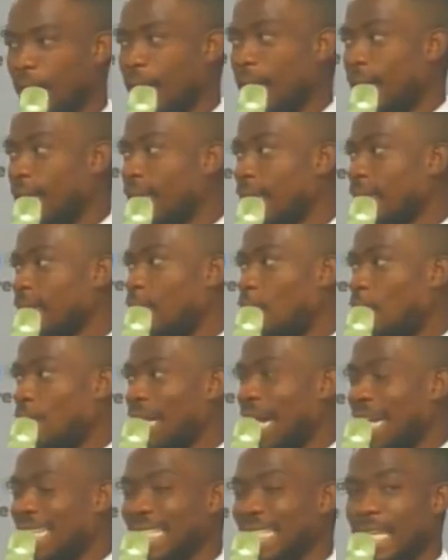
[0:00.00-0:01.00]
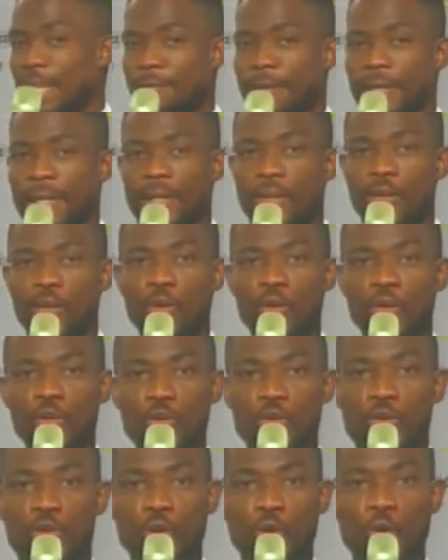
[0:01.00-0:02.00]
that the Lord had given
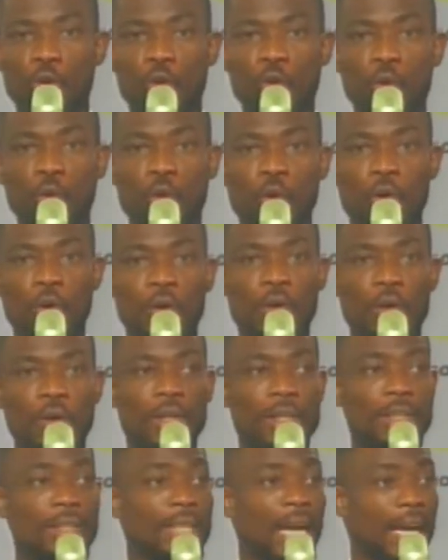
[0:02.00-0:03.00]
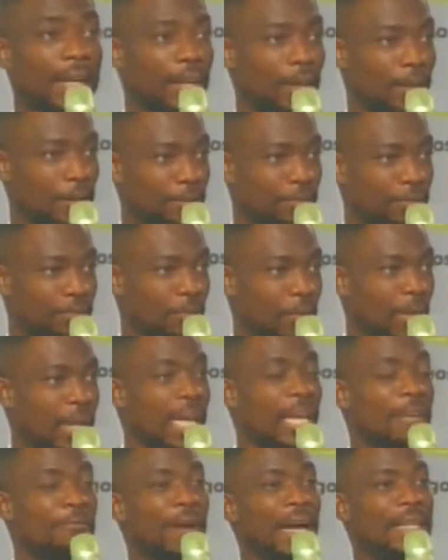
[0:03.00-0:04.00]
to Daniel.
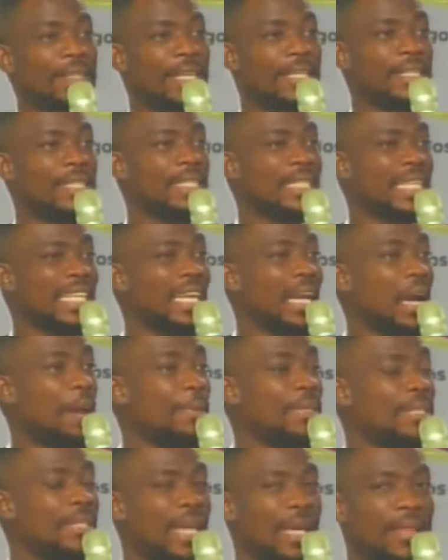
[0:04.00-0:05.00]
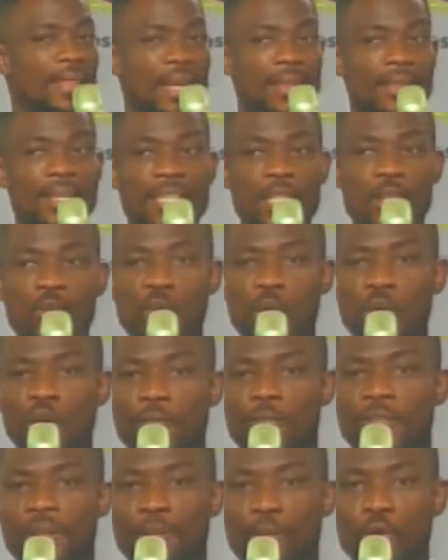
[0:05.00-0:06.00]
In fact, it, is, it can be said that this is one of
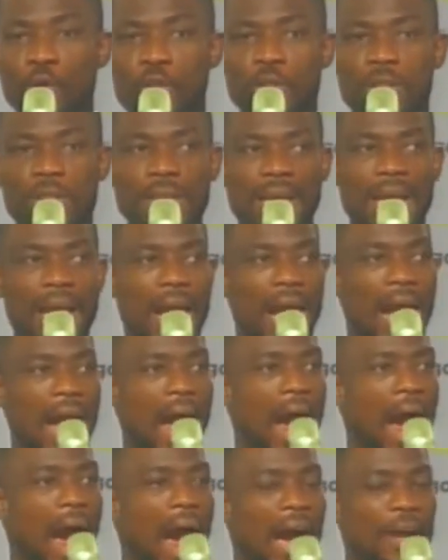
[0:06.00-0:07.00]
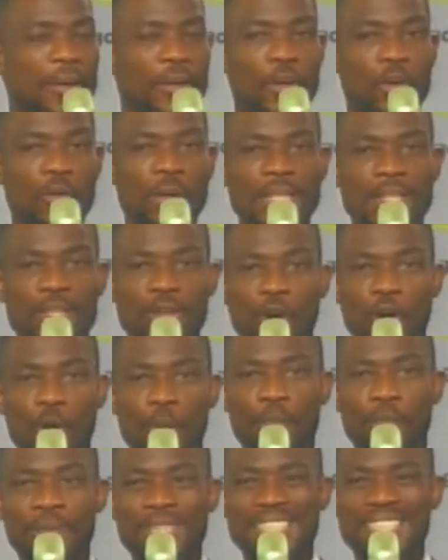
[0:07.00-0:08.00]
the most accurate or
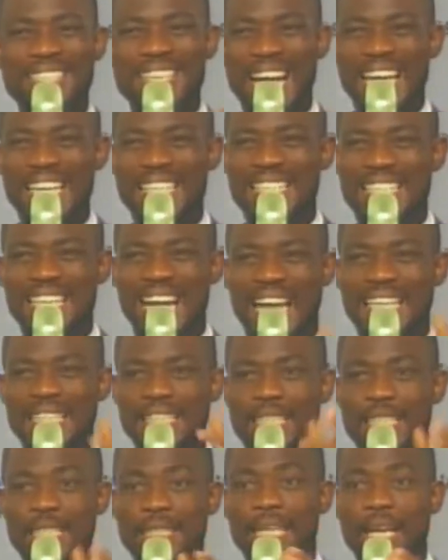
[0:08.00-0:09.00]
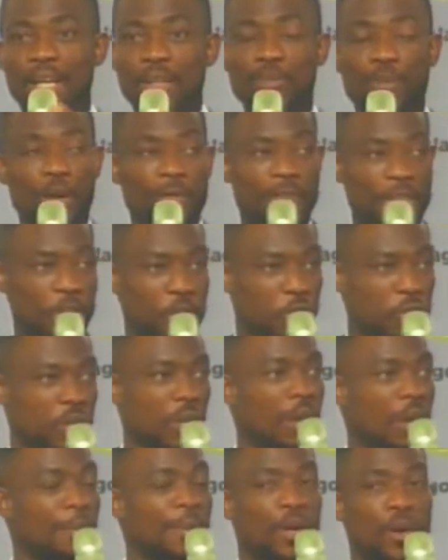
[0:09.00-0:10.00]
precise and detailed prophecies
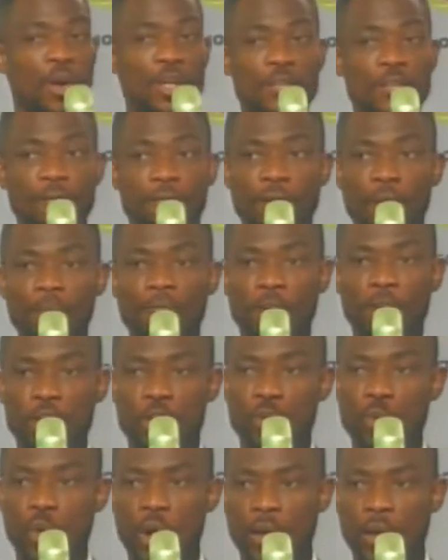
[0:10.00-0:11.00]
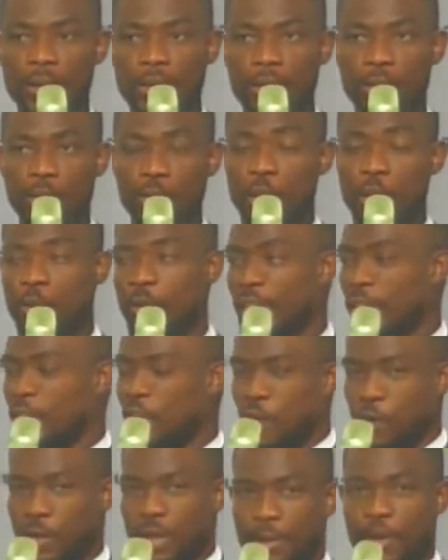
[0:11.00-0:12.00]
because from verse 1, which we did
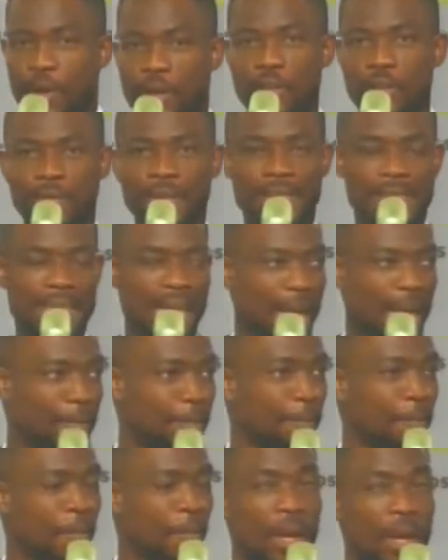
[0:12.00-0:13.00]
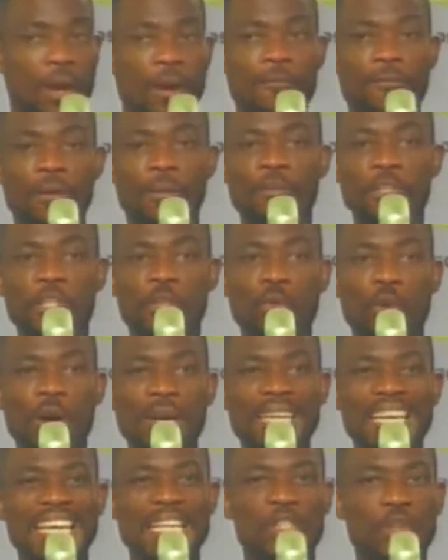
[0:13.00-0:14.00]
not read because of the time, from verse
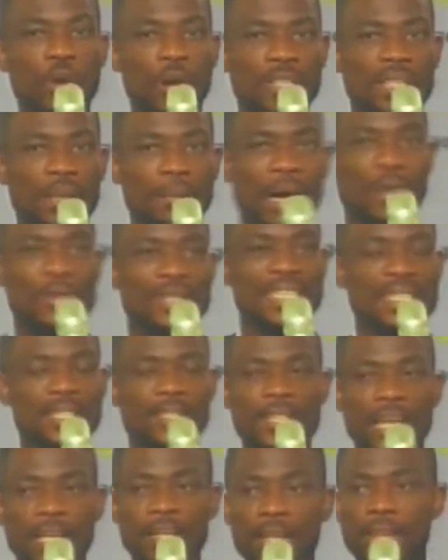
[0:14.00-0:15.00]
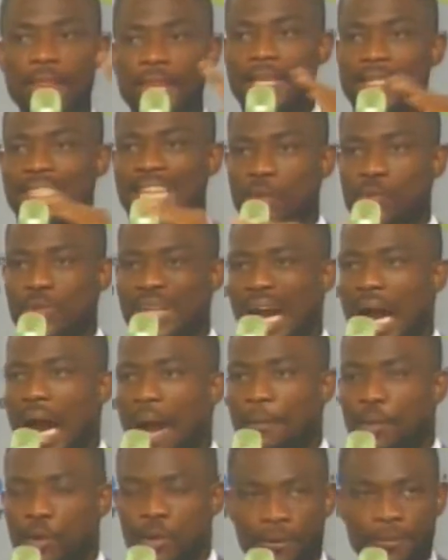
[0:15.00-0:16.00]
1, he talked about certain things that would
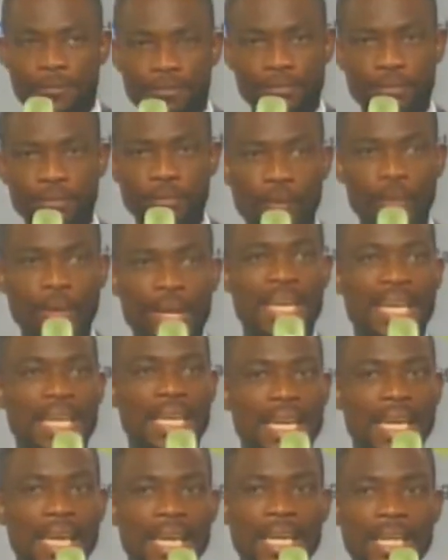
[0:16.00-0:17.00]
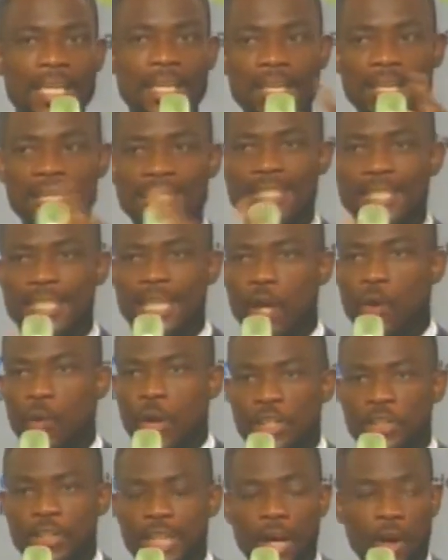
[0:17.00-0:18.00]
happen in
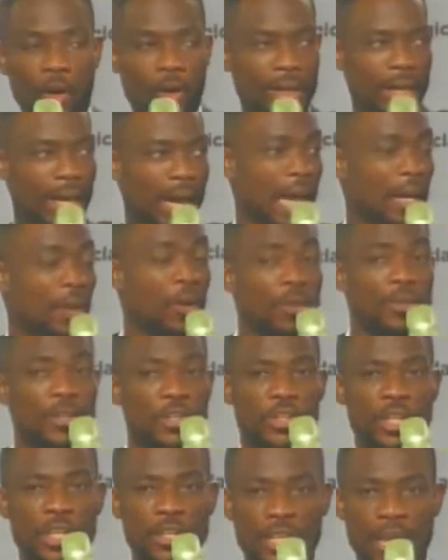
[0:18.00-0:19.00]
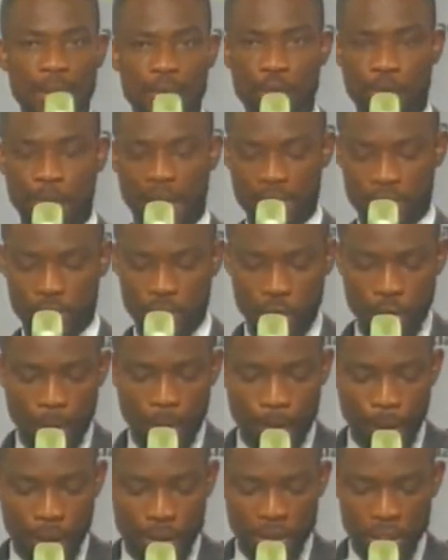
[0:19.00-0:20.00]
sequential order, and all these things came to pass.
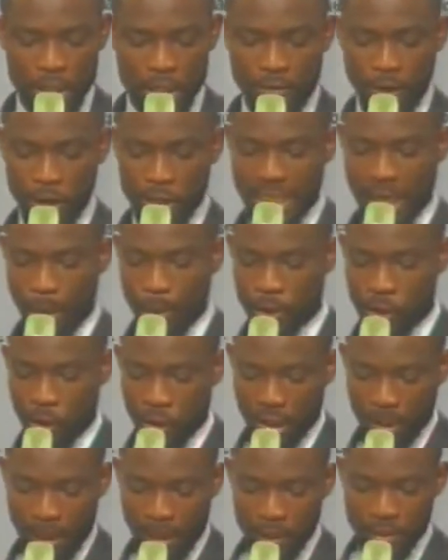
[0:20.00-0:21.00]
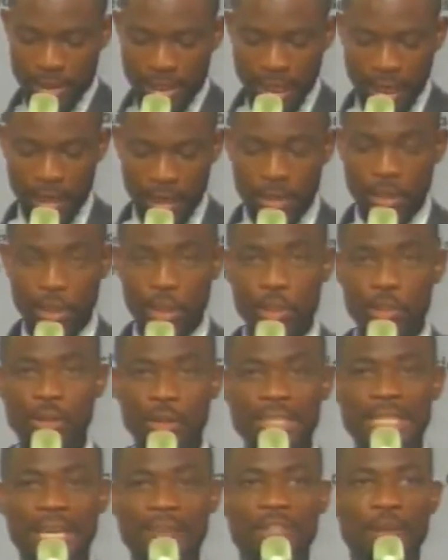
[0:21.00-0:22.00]
But this verse that we talked about here
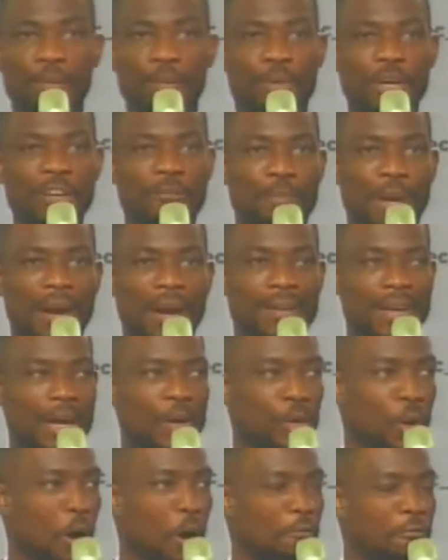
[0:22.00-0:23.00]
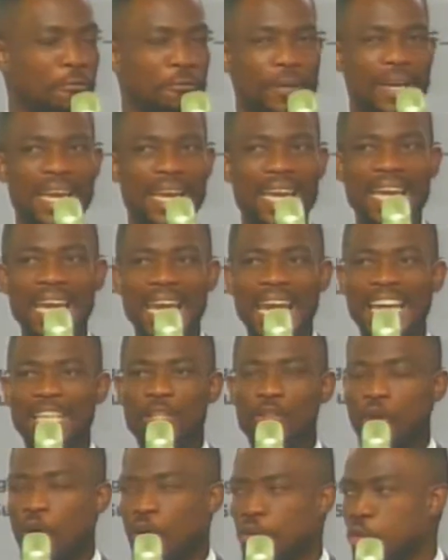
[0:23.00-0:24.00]
just gives the brief background of a
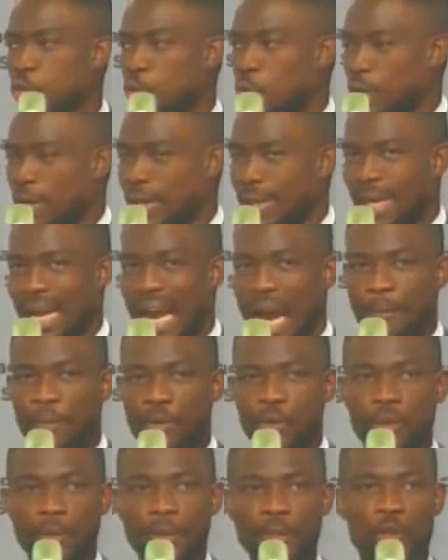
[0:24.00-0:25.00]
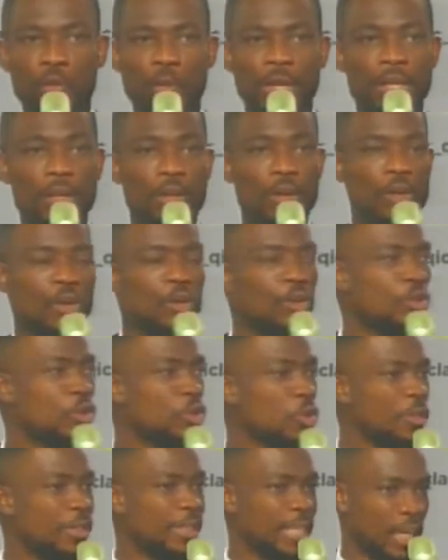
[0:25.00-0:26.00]
tussle that happened between
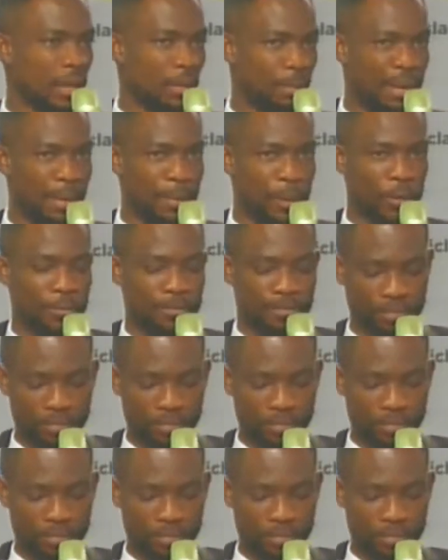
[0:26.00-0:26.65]
two certain people.